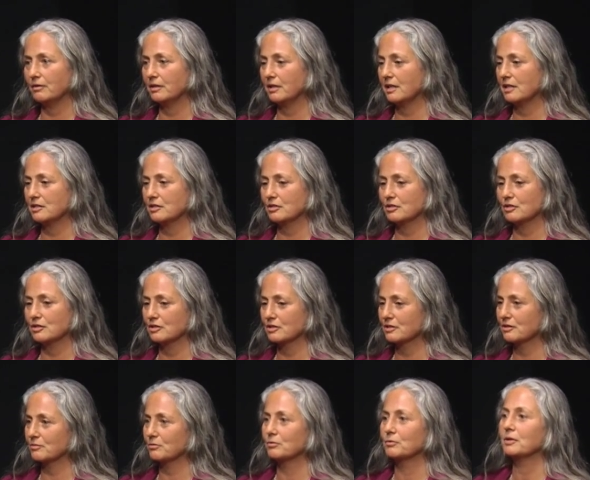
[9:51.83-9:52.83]
it's
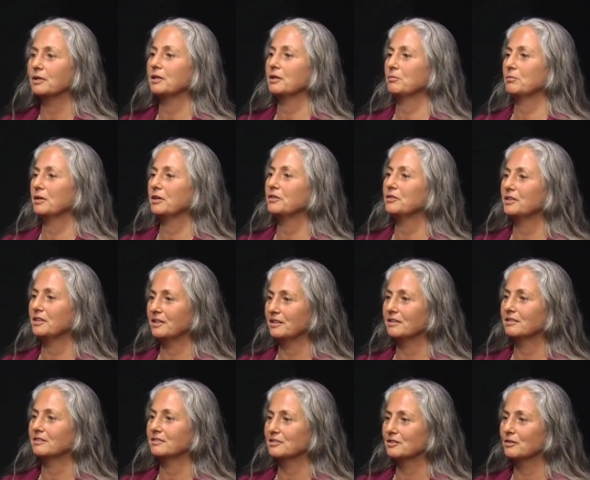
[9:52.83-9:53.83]
just really building.
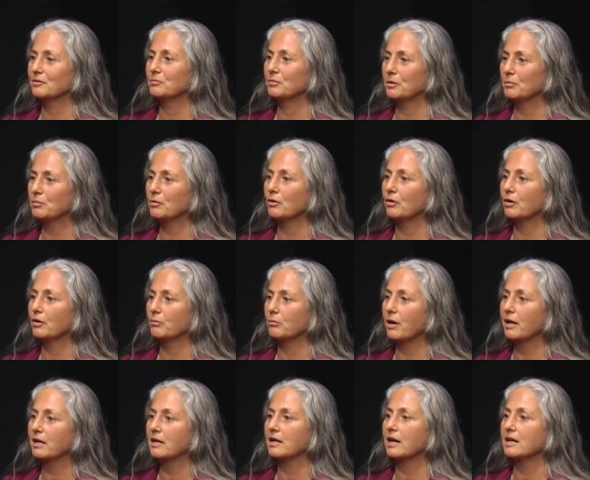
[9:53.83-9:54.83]
And so people are
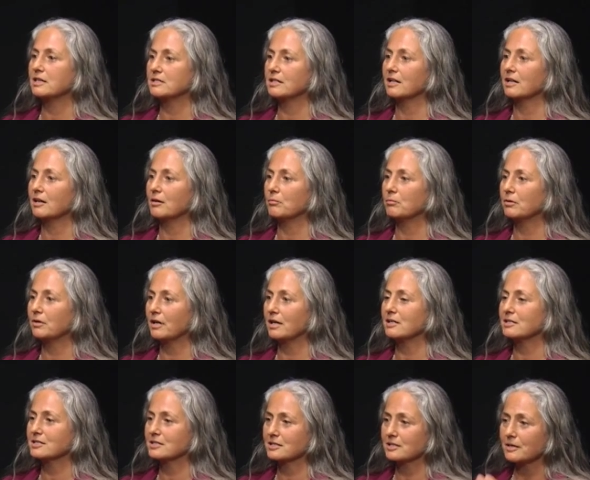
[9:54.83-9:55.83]
recognizing it a
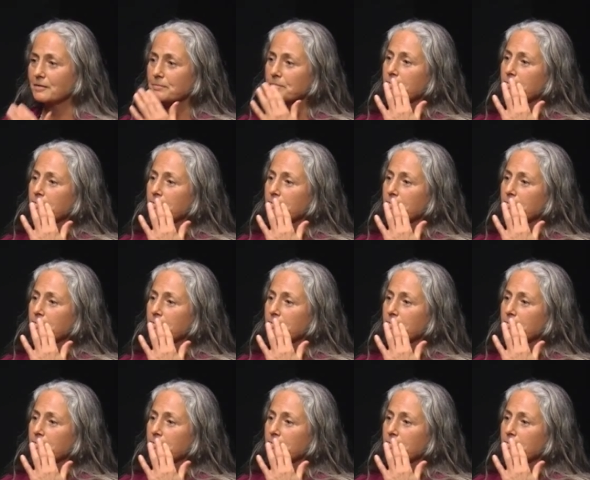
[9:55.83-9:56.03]
place